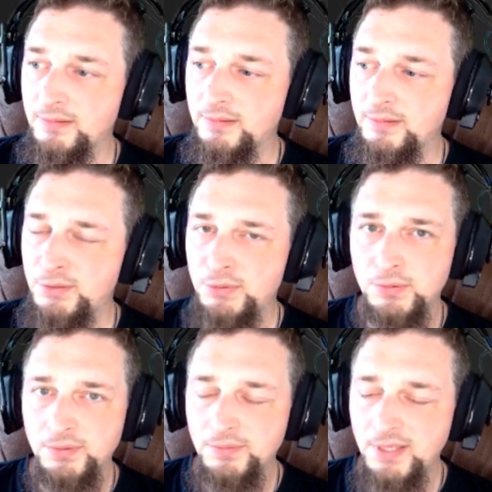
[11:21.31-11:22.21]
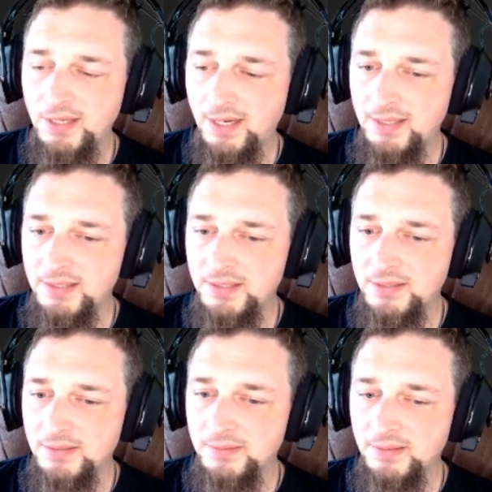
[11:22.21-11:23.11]
2 or 3 guys.
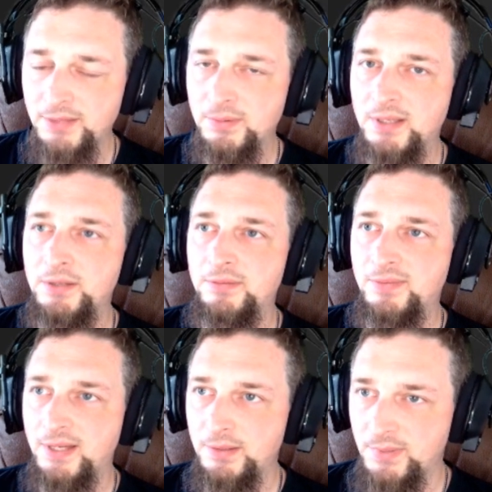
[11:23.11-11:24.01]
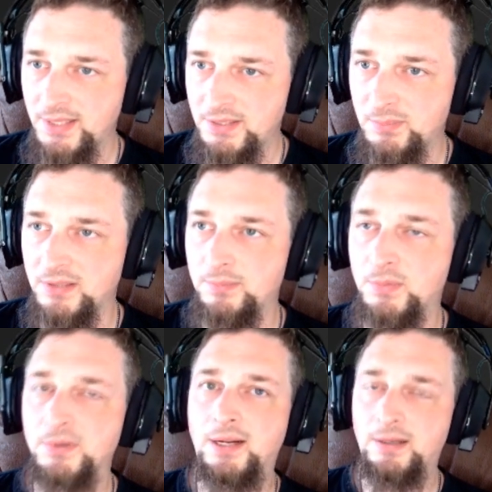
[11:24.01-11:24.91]
Later on you'll find a way to build
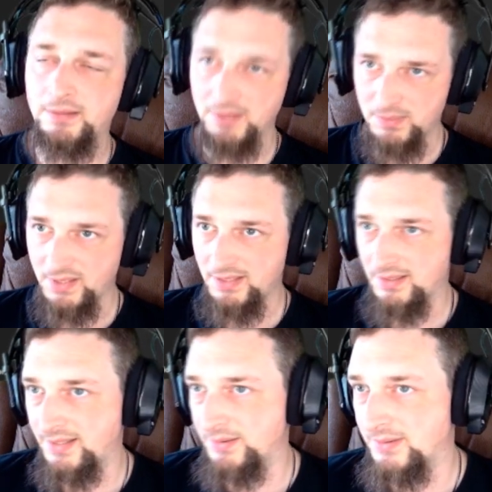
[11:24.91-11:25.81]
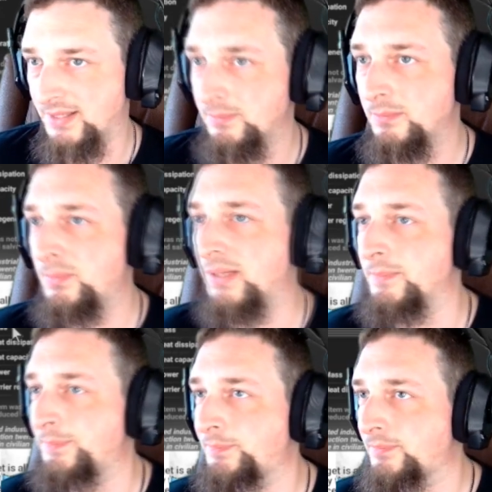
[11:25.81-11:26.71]
more. I'll explain that later on. But
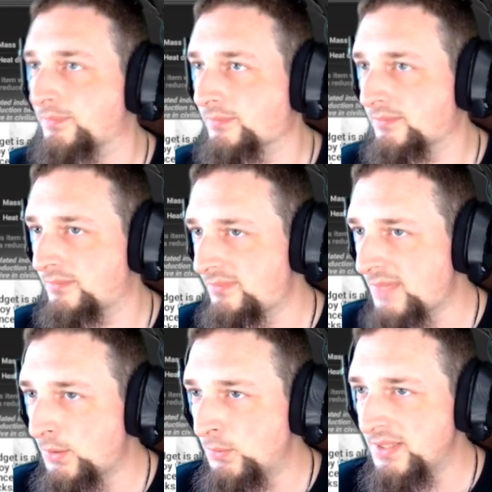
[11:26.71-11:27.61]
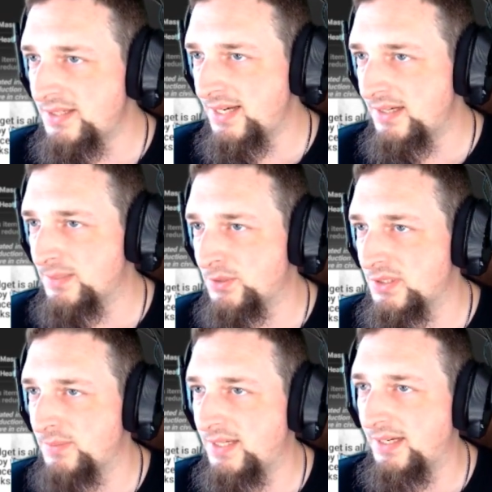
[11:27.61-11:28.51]
we're going to take as much as
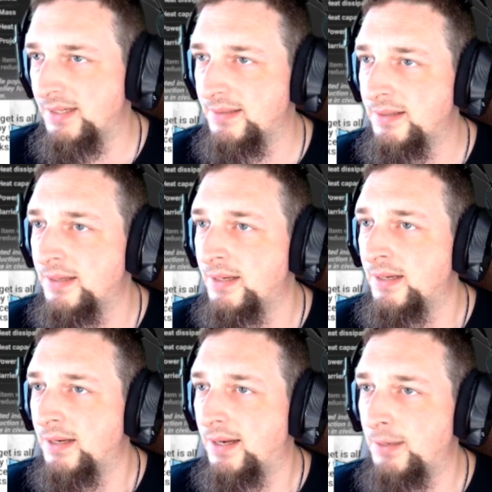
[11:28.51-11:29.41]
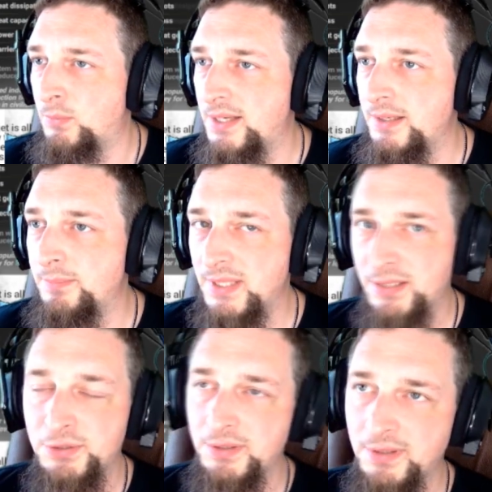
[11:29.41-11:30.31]
we can. I want a
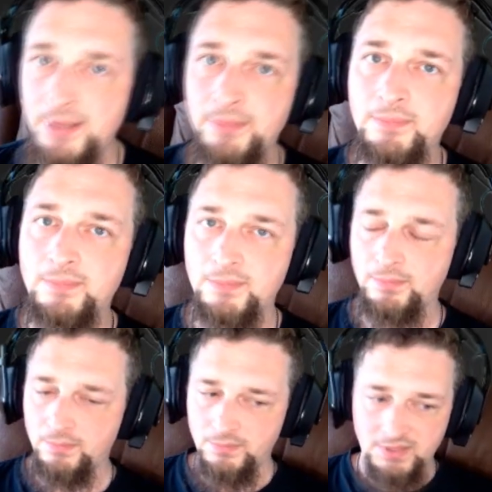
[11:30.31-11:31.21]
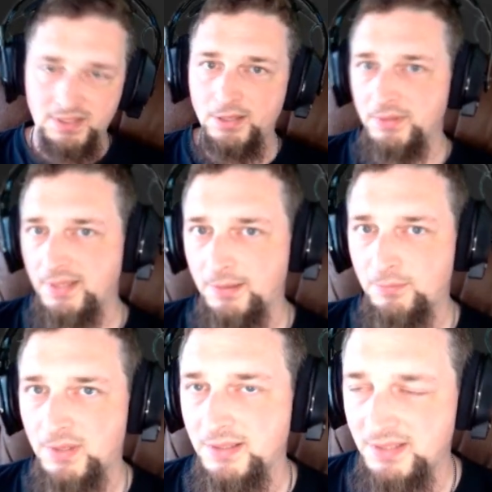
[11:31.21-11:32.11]
mixture, and the secret that I
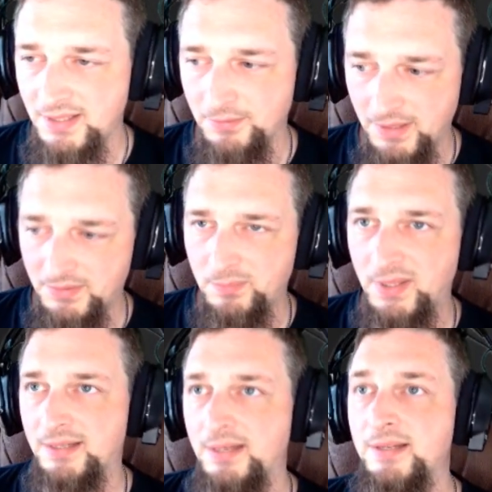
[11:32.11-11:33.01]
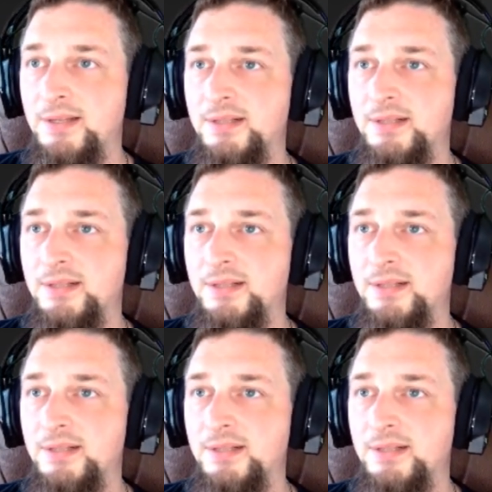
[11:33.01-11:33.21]
wanted to say right off the bat is